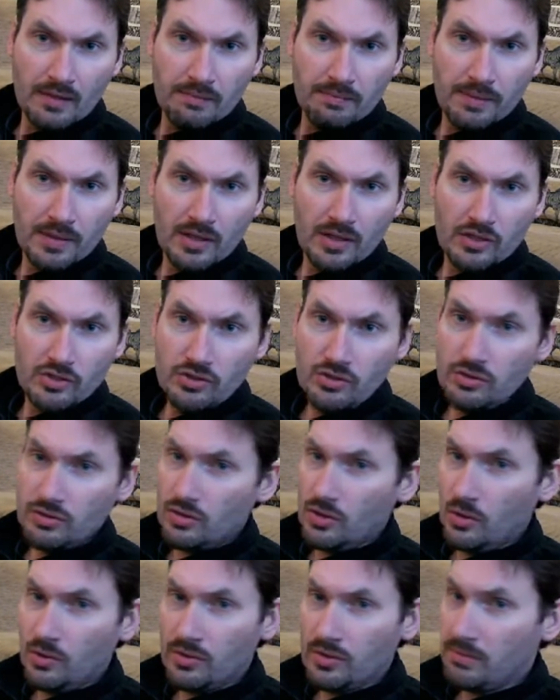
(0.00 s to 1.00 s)
Because you
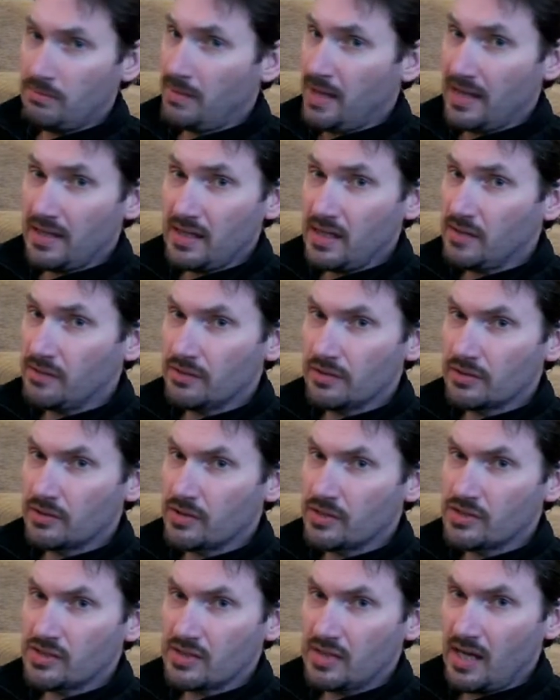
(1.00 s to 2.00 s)
know that medieval
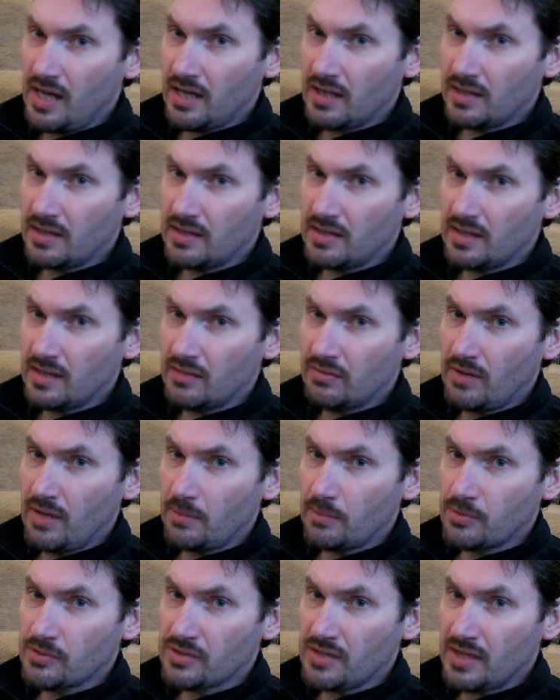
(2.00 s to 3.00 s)
Christianity didn't
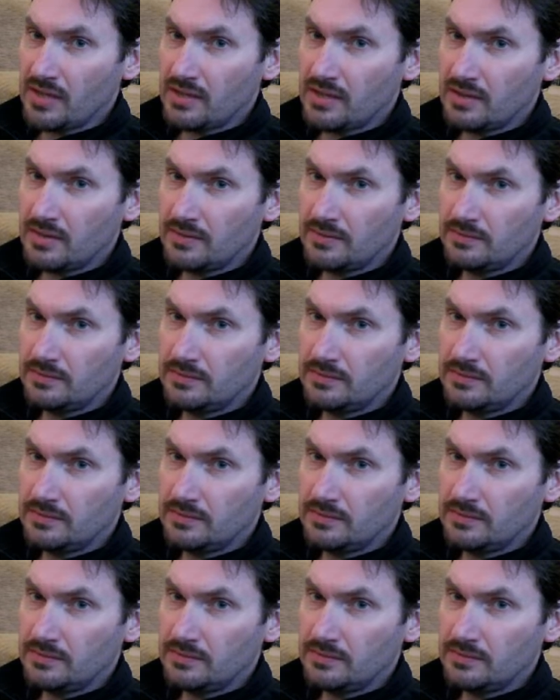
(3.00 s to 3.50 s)
represent it.